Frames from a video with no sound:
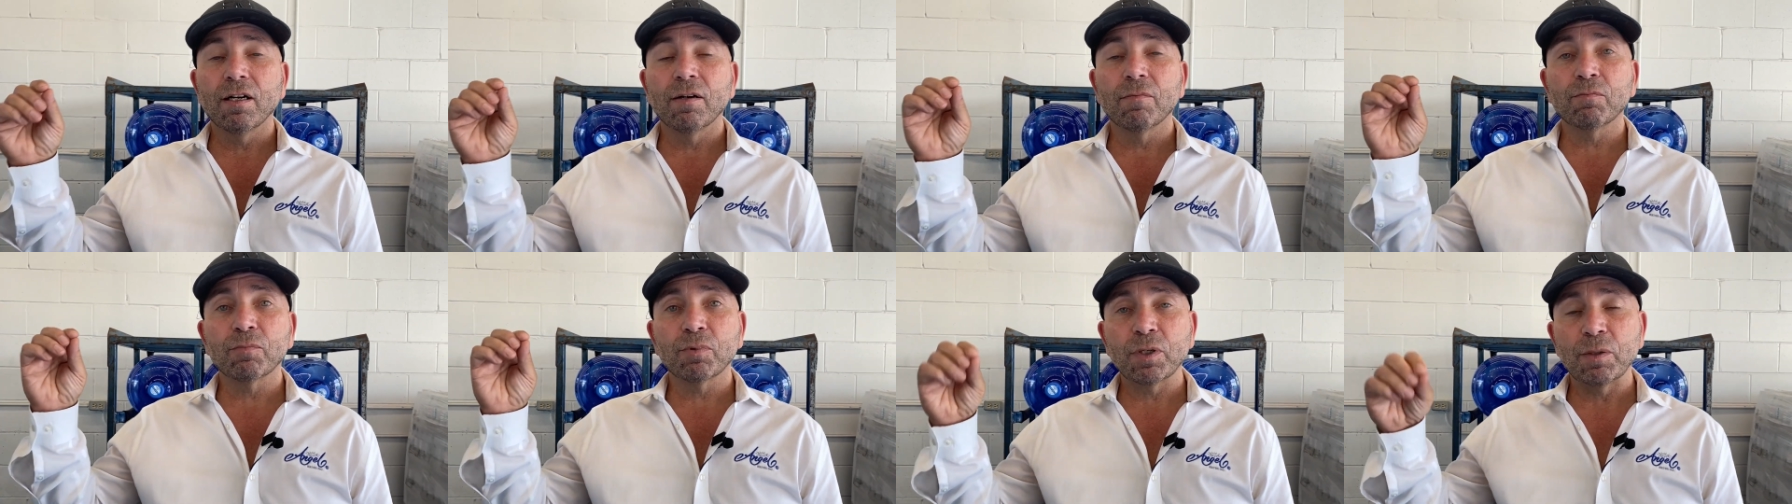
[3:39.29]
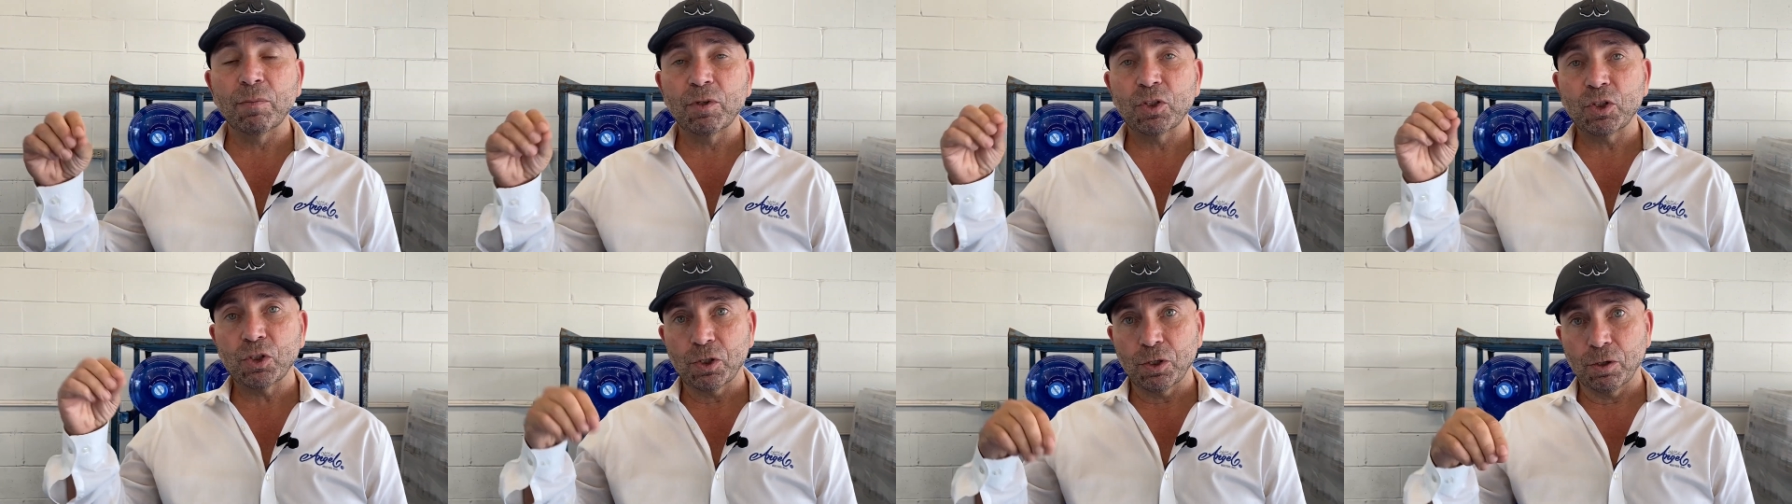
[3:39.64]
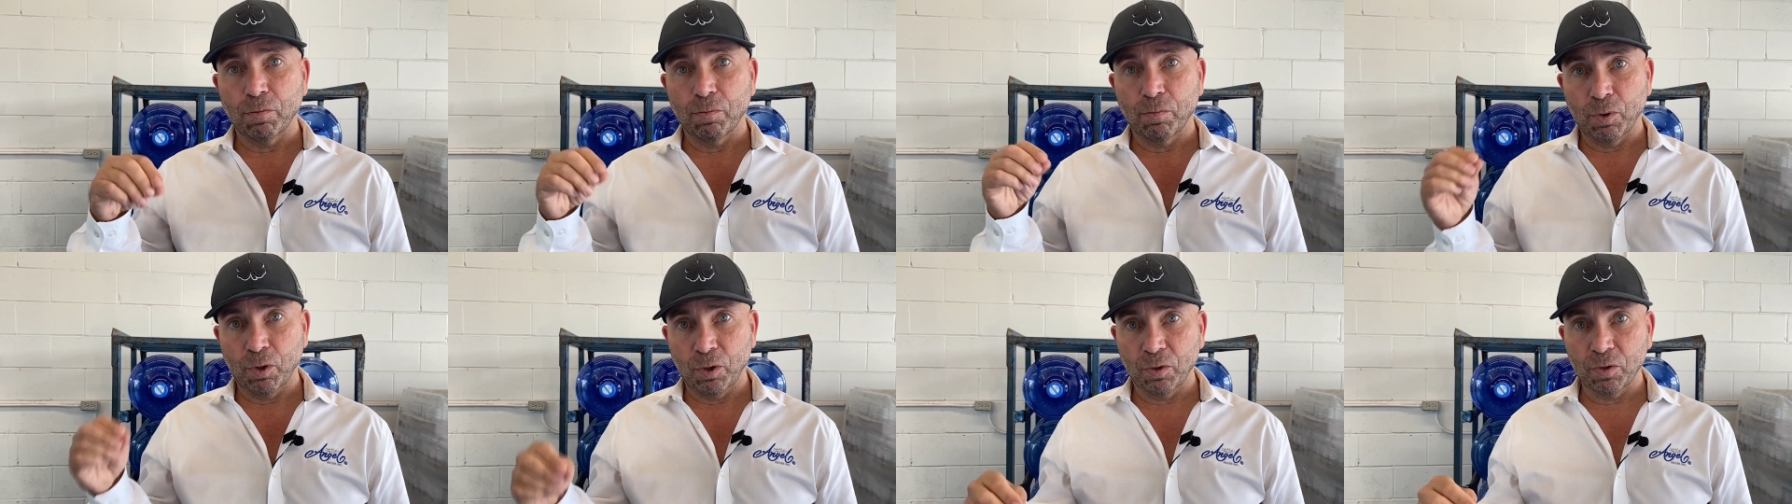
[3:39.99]
premature
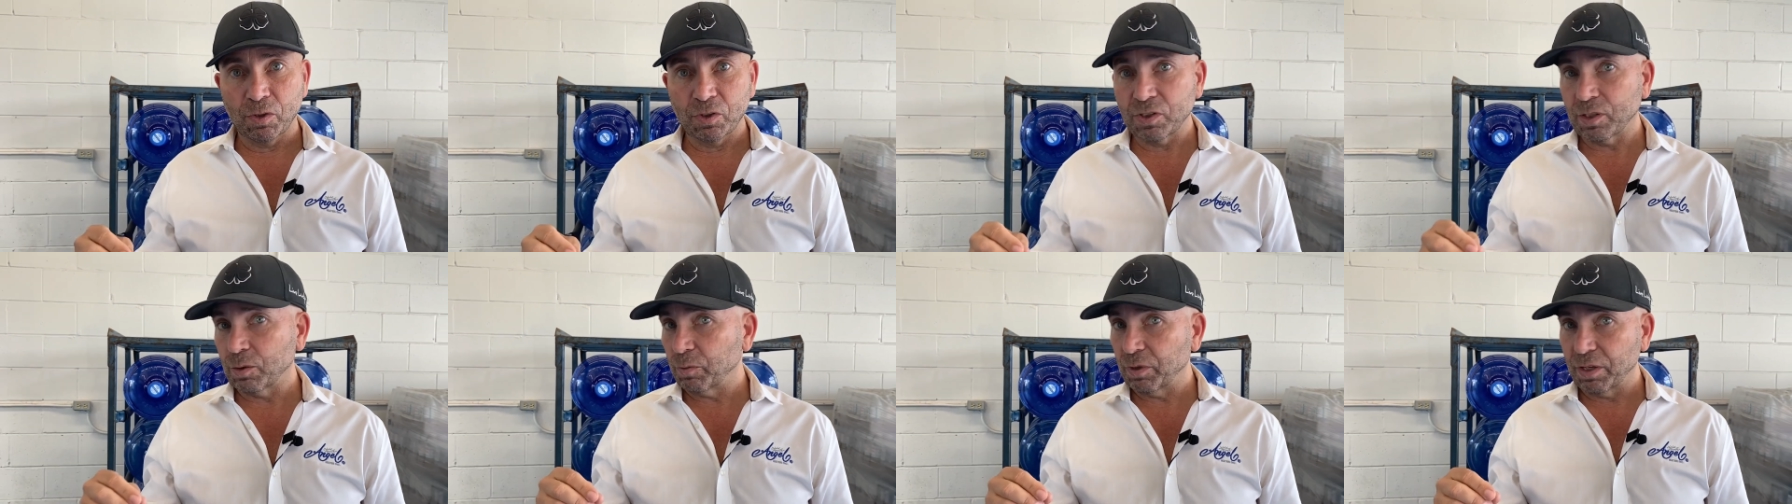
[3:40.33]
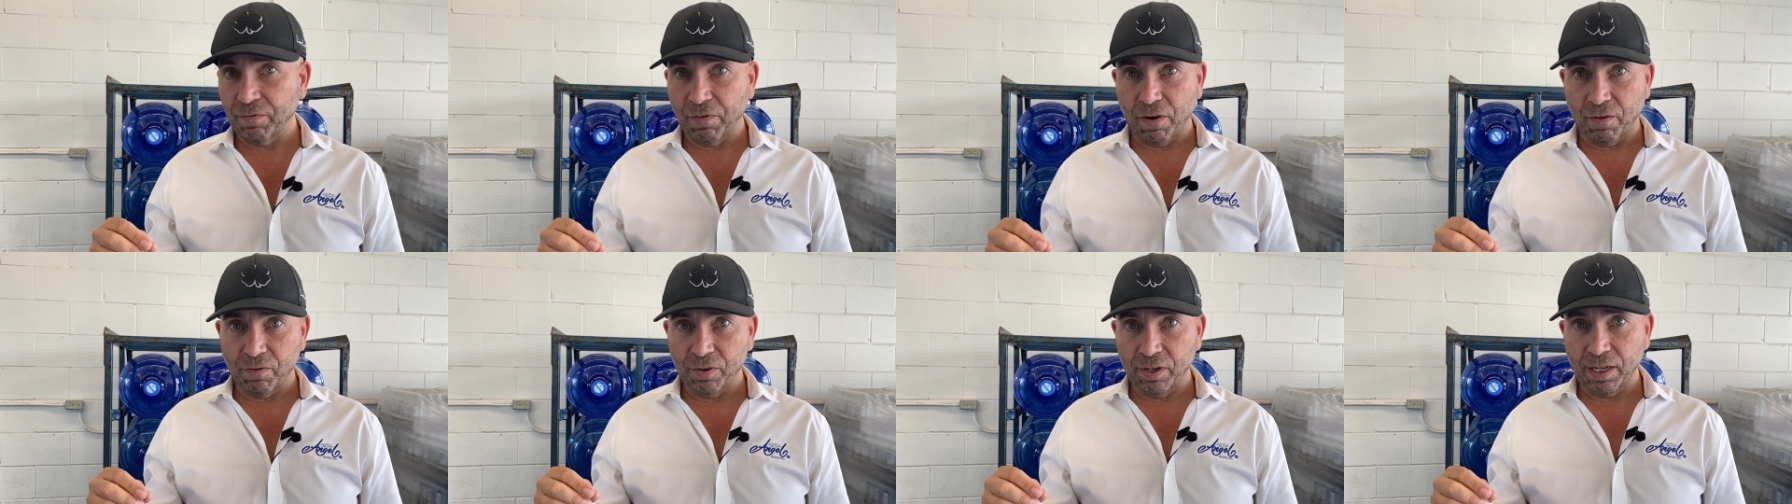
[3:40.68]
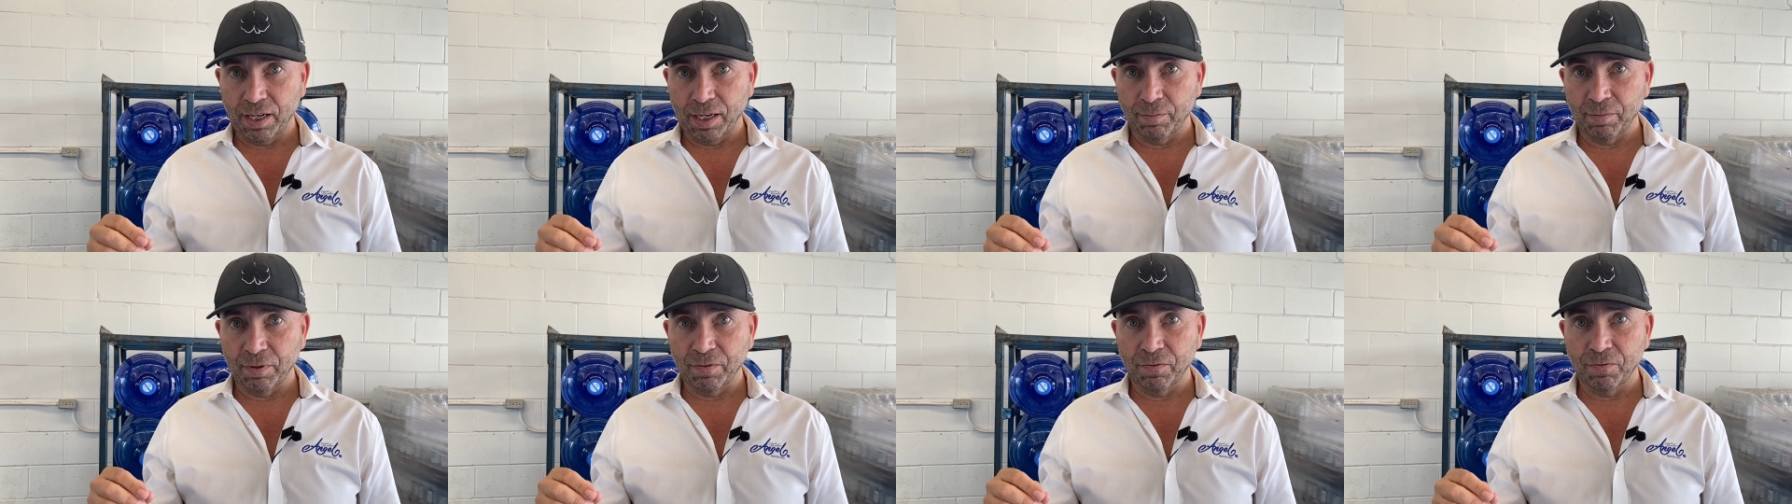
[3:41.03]
births than we've ever
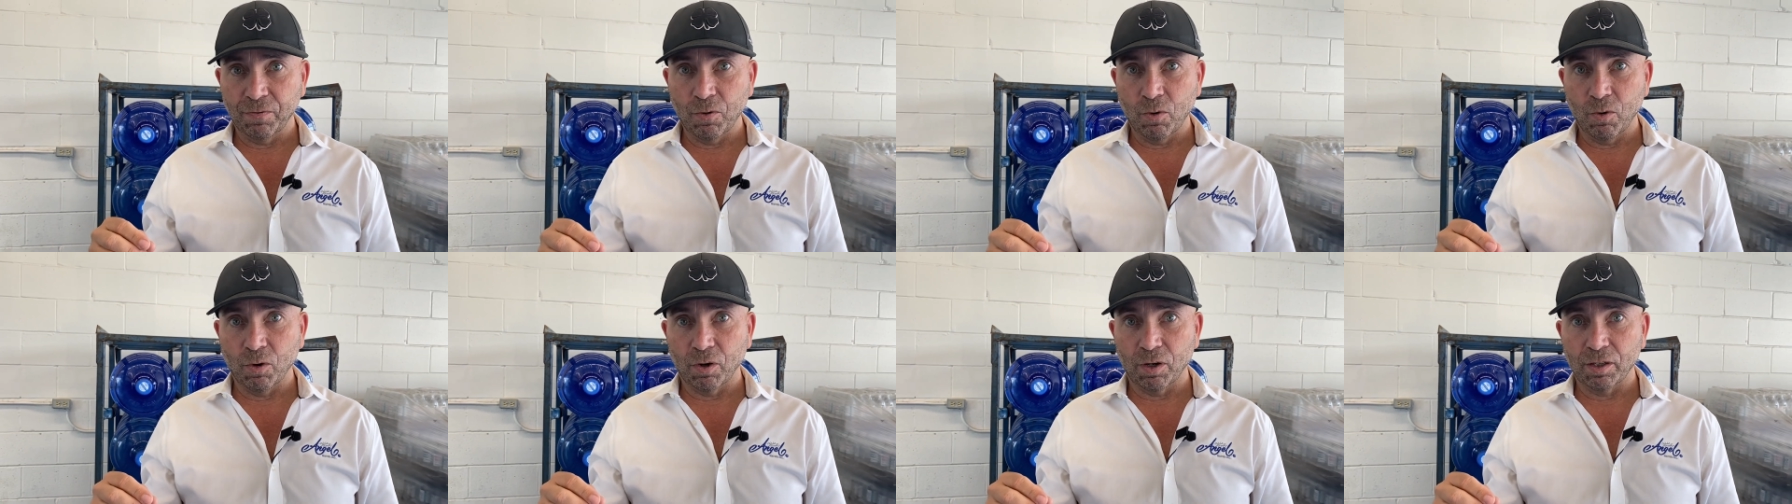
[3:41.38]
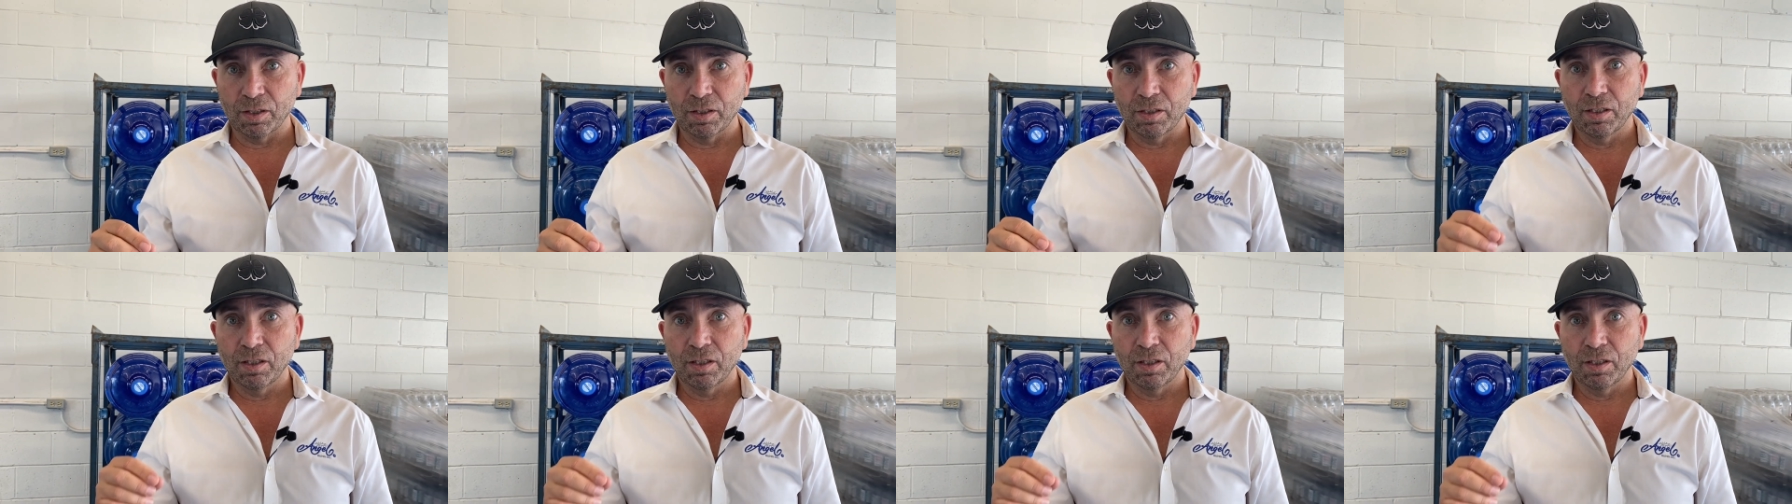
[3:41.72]
had before.